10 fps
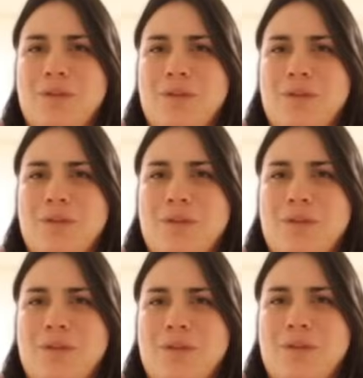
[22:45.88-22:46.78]

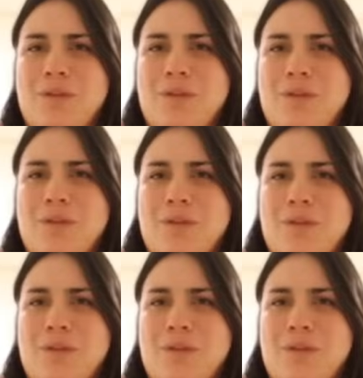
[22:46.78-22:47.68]

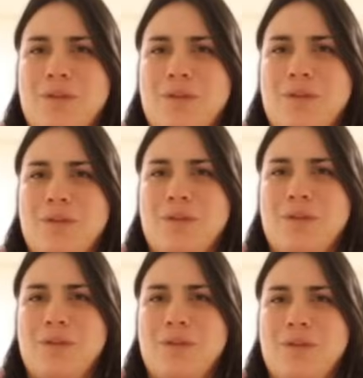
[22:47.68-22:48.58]

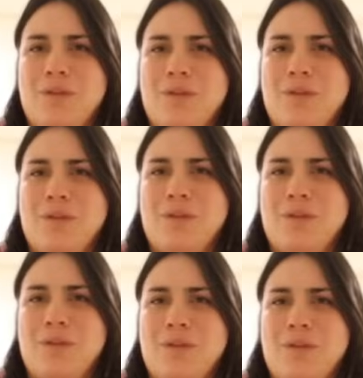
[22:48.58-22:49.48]

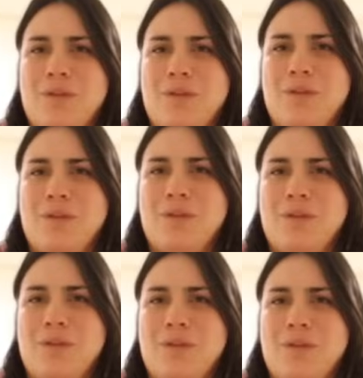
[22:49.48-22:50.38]

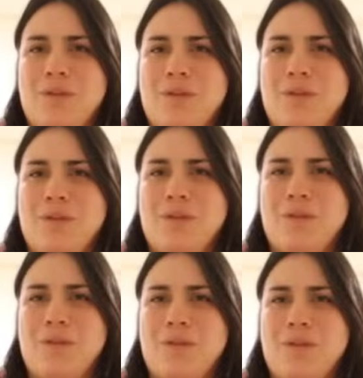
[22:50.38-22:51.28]

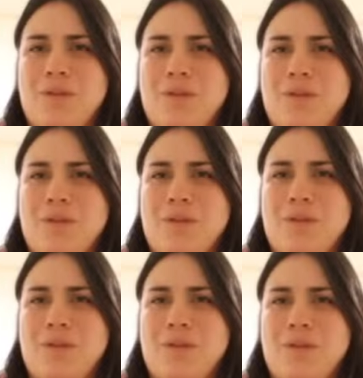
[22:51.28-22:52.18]

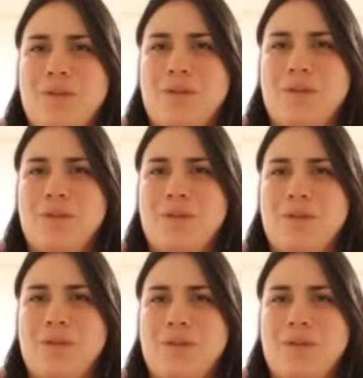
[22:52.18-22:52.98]
This person isn't speaking.